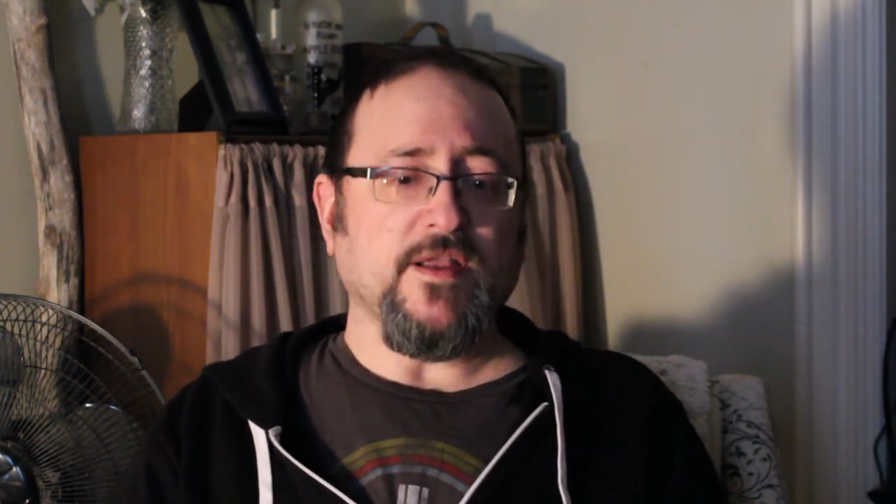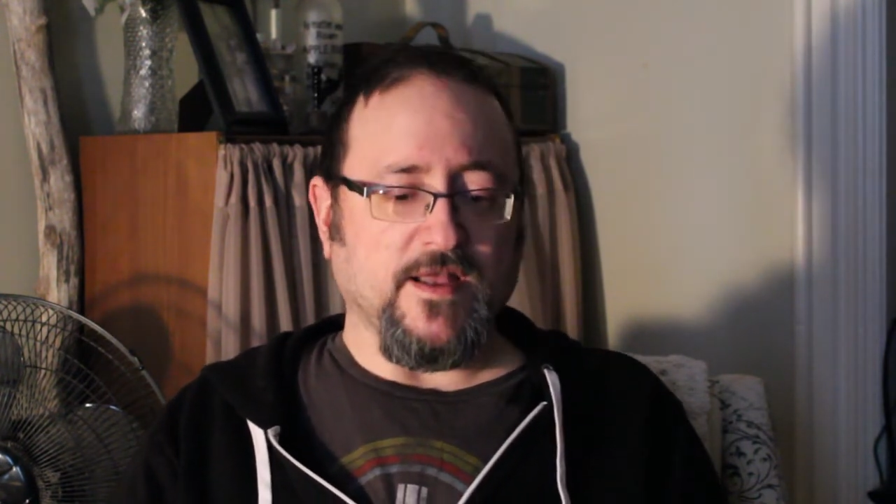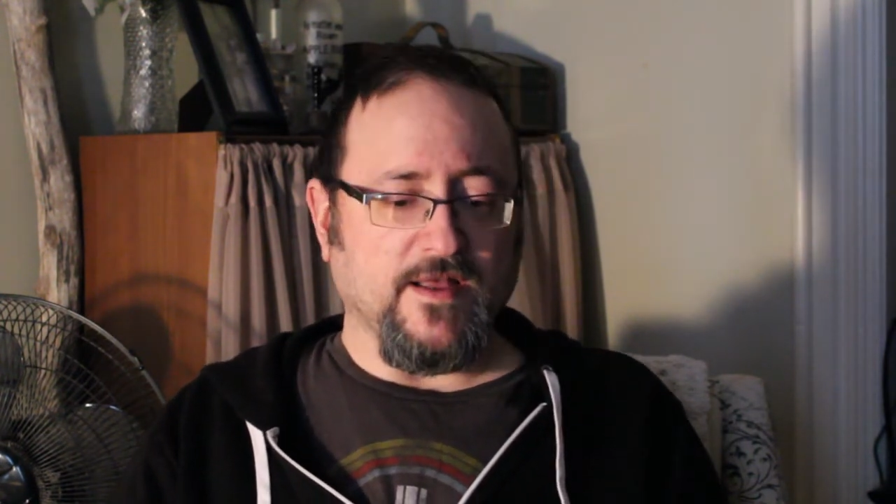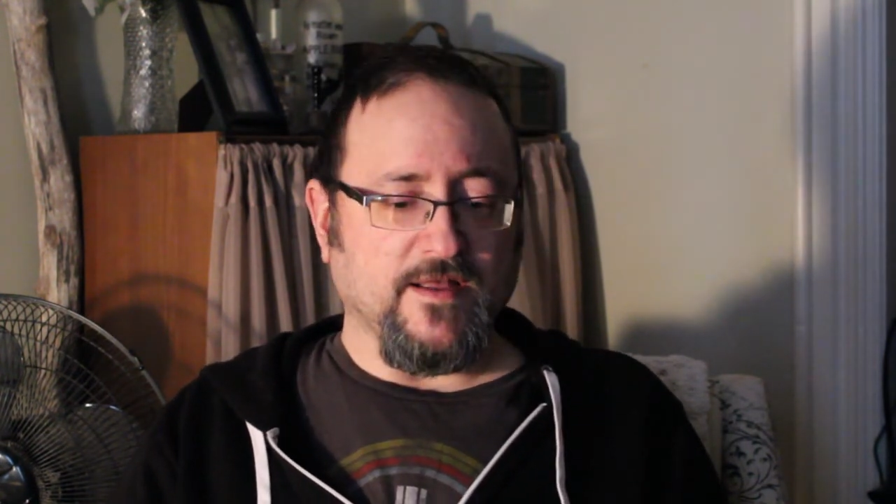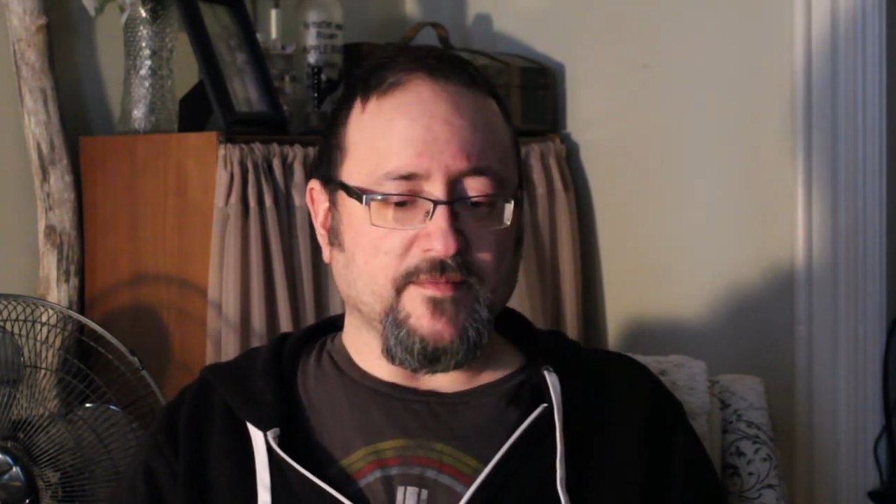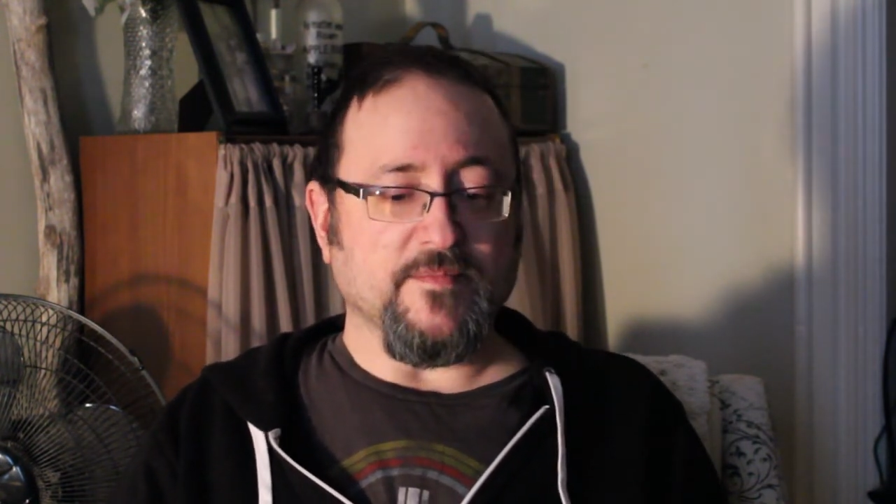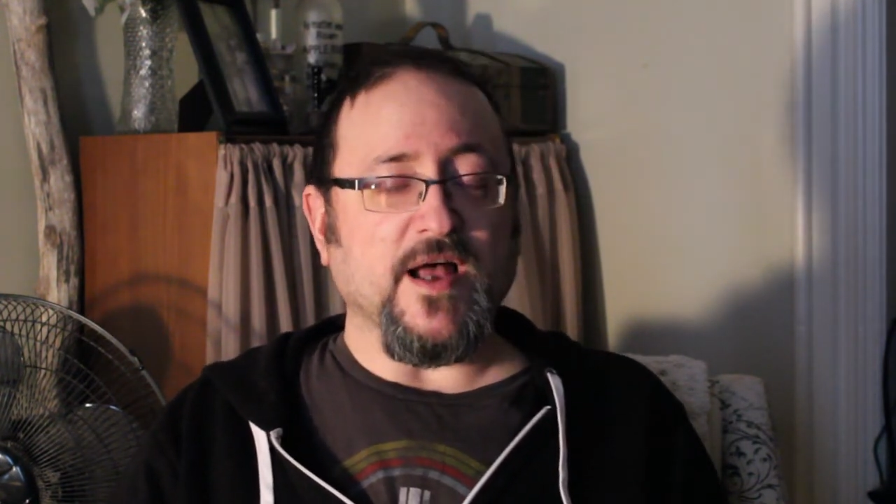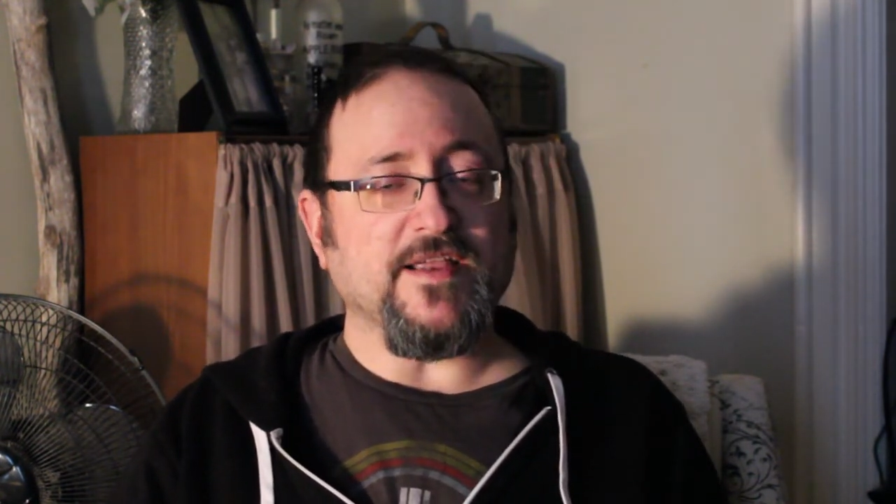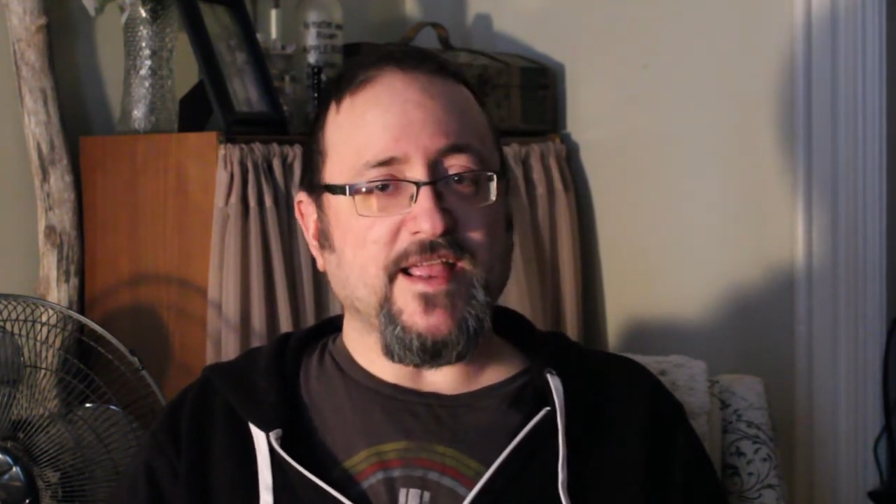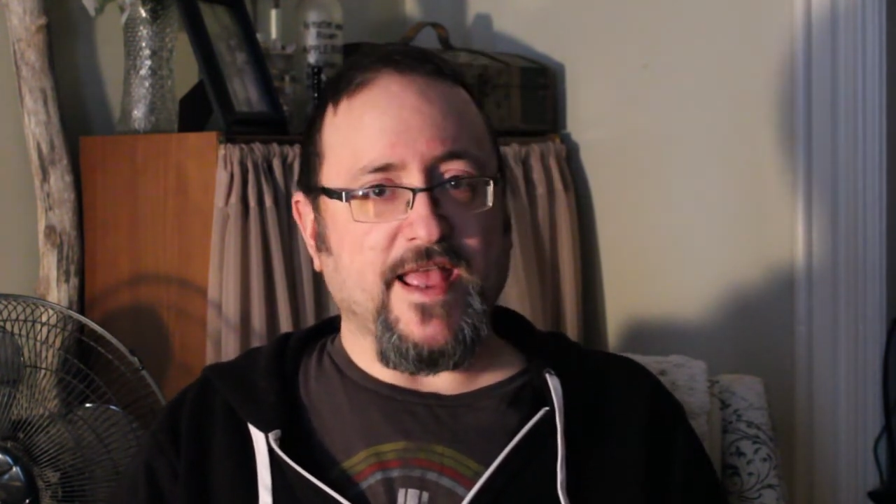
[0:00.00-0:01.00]
Uh,
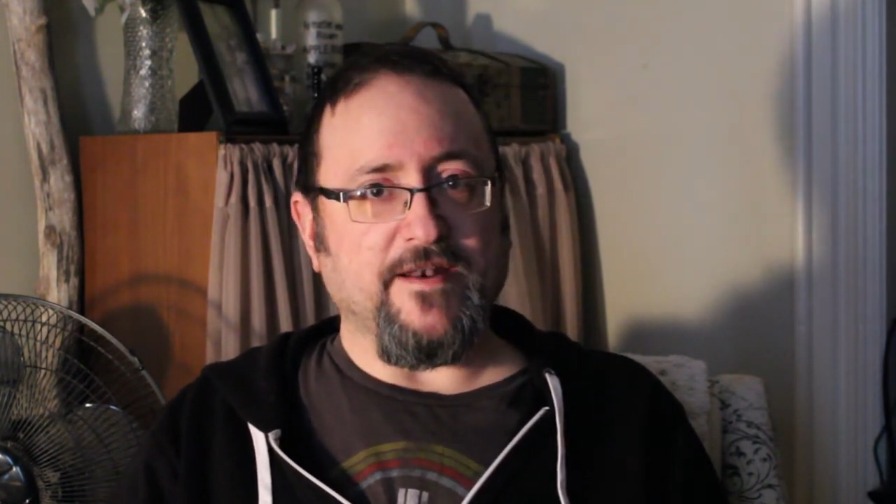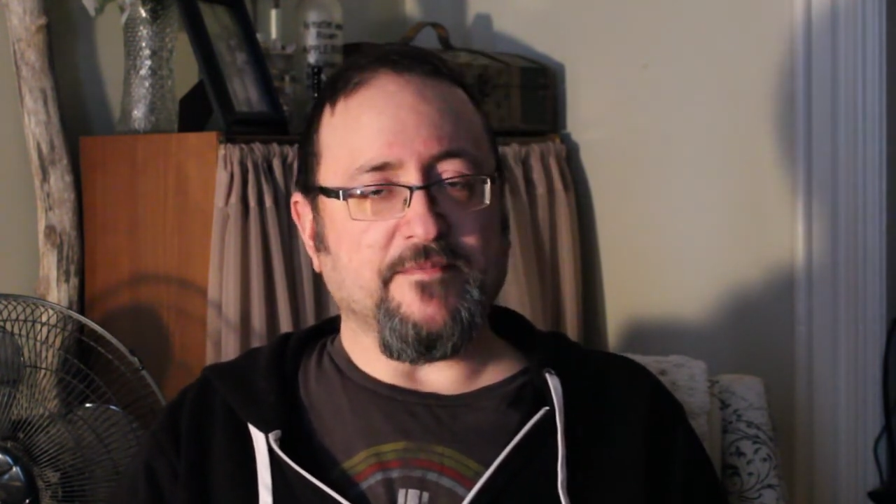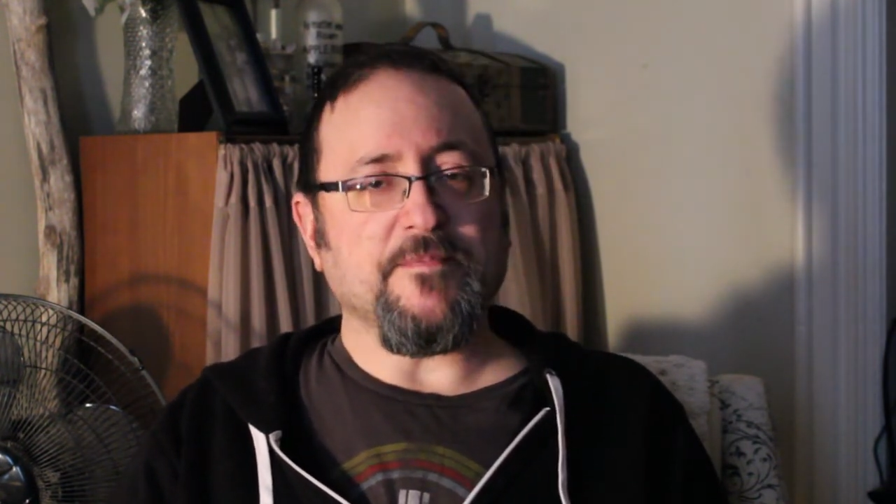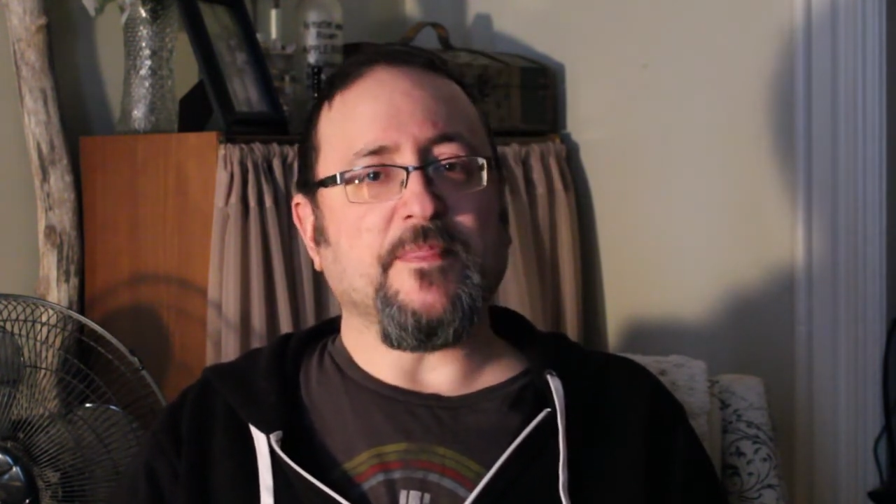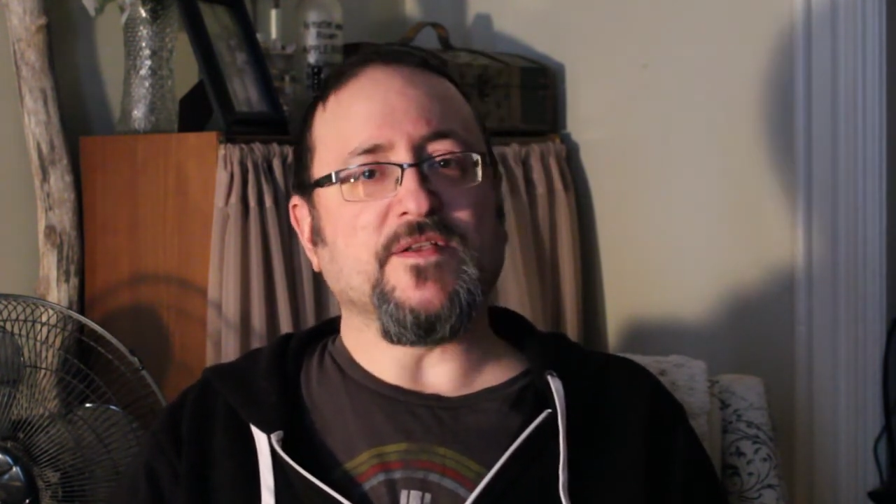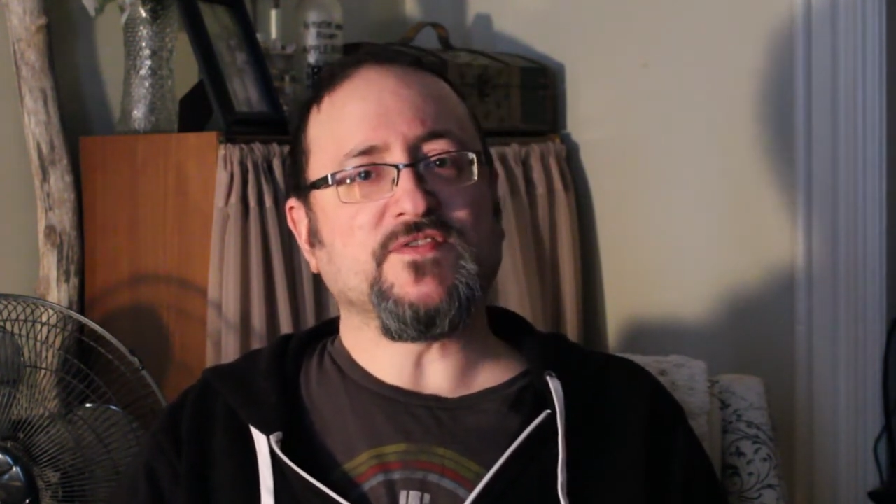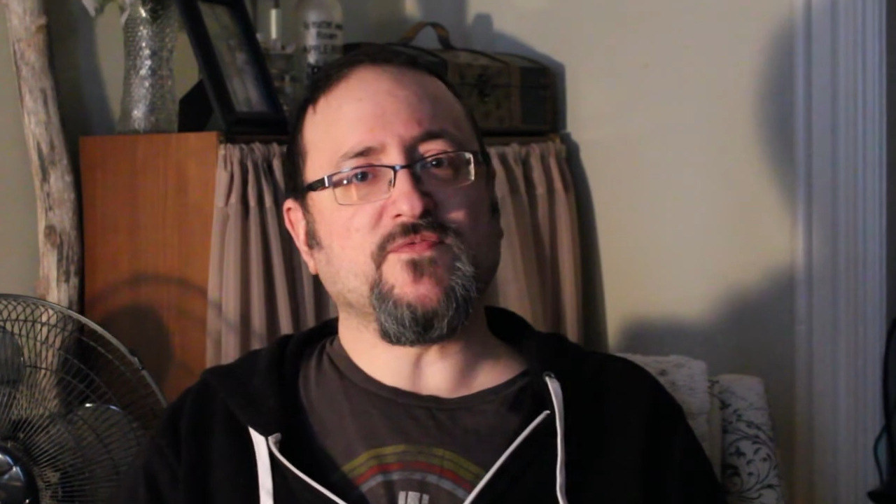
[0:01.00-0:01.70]
again, this